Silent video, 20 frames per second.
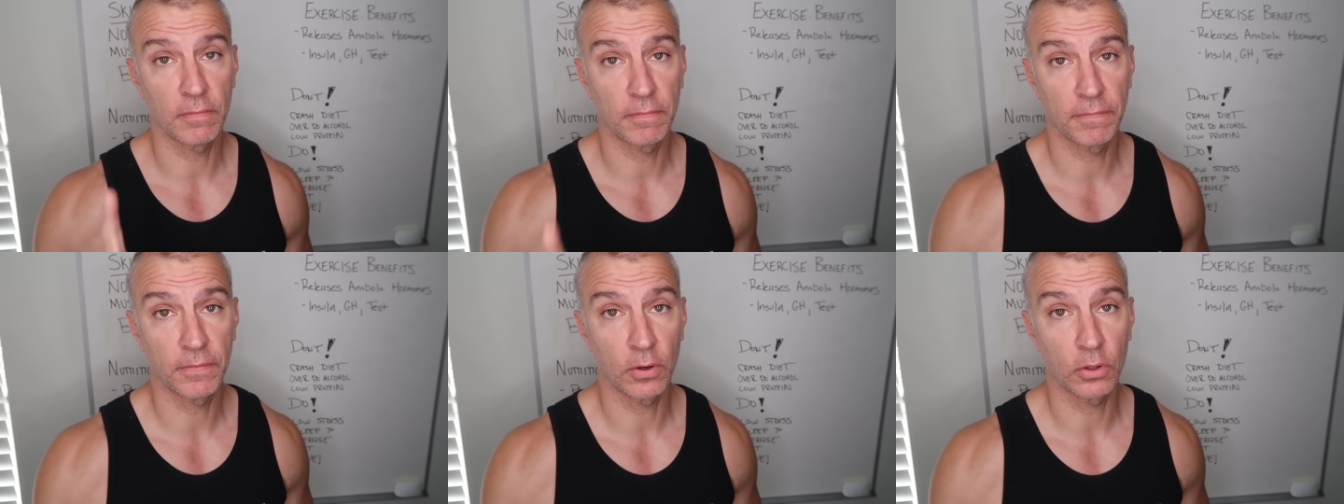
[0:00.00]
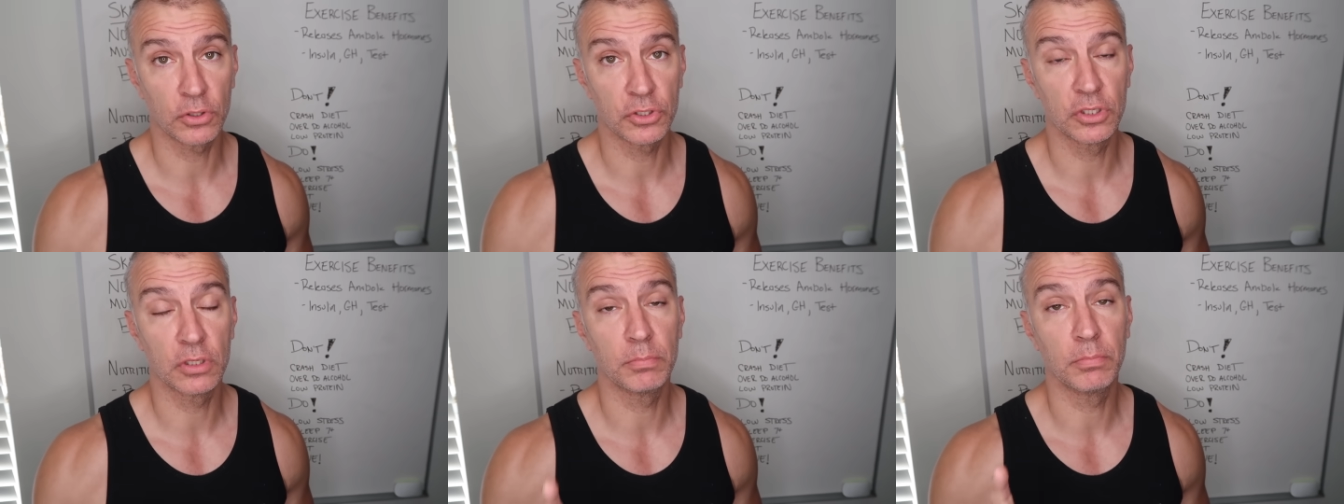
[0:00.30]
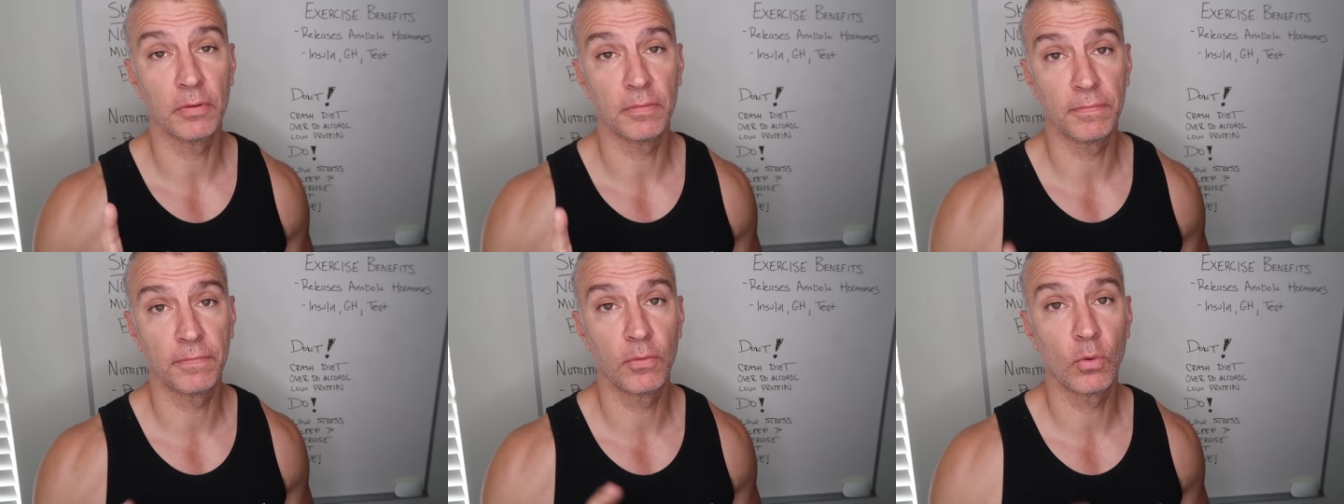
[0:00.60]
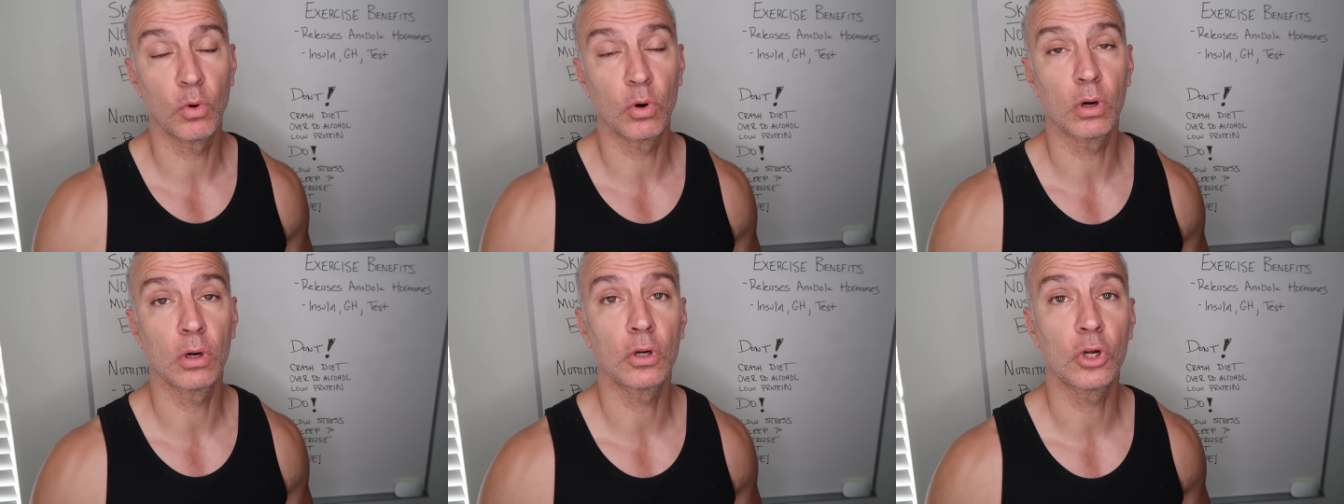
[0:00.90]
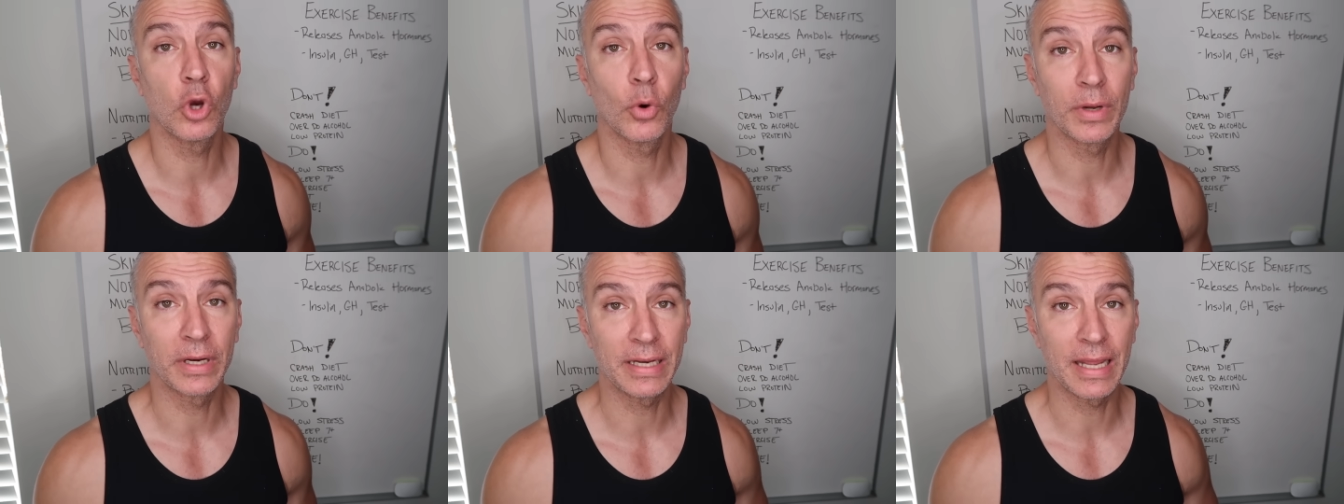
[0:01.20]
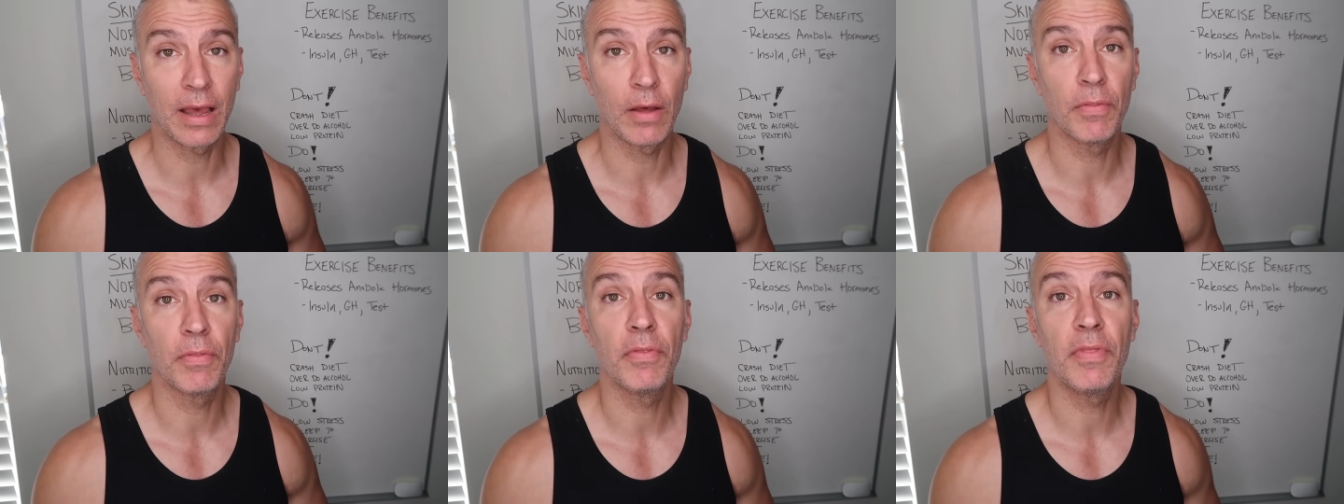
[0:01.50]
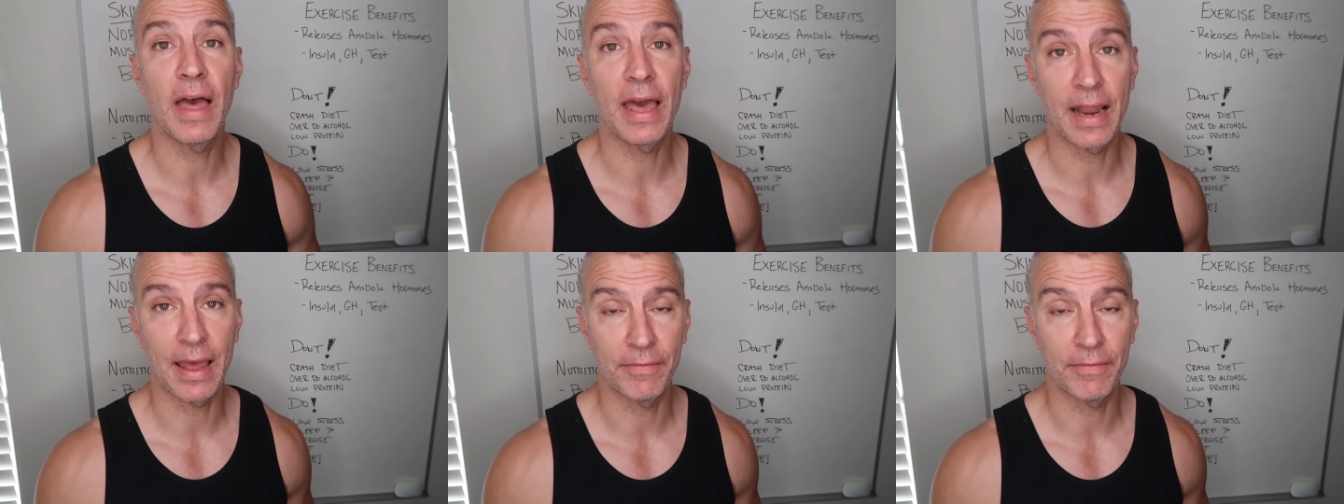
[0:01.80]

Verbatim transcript: first before going down that